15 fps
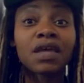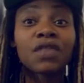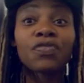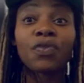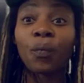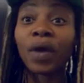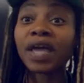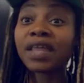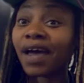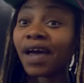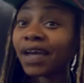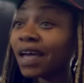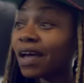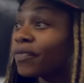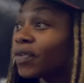The way that
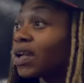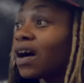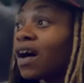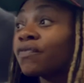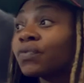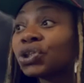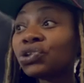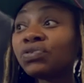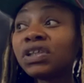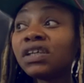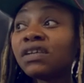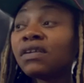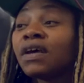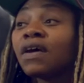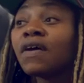Kevin Love was
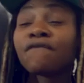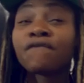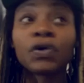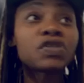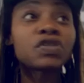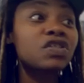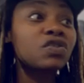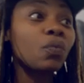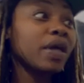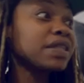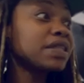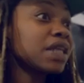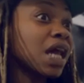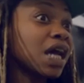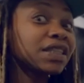treated versus the way
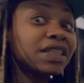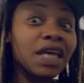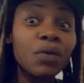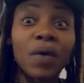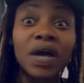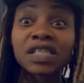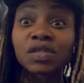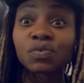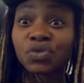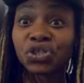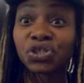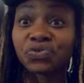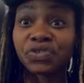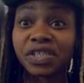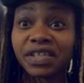Delonte West was
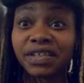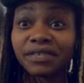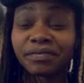treated.